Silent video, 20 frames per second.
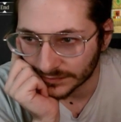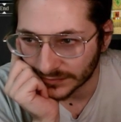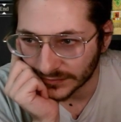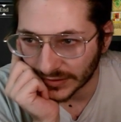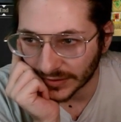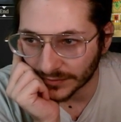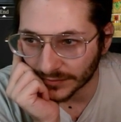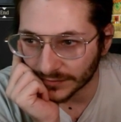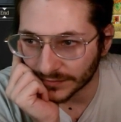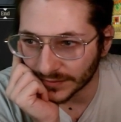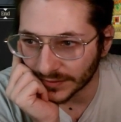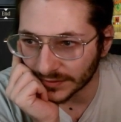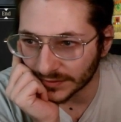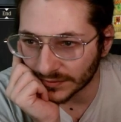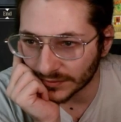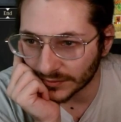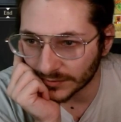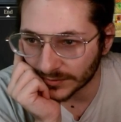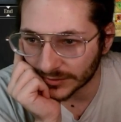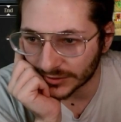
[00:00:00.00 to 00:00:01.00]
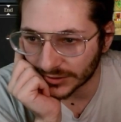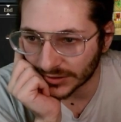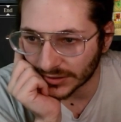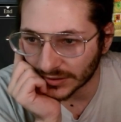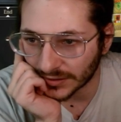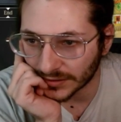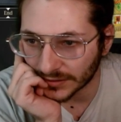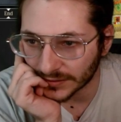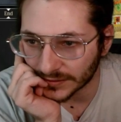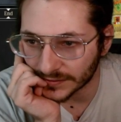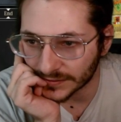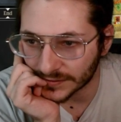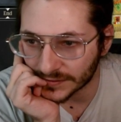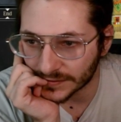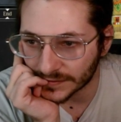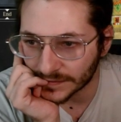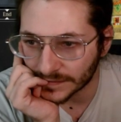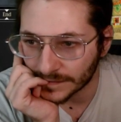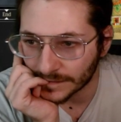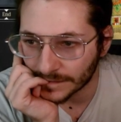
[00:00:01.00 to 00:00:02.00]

They revealed a whole bunch of cards.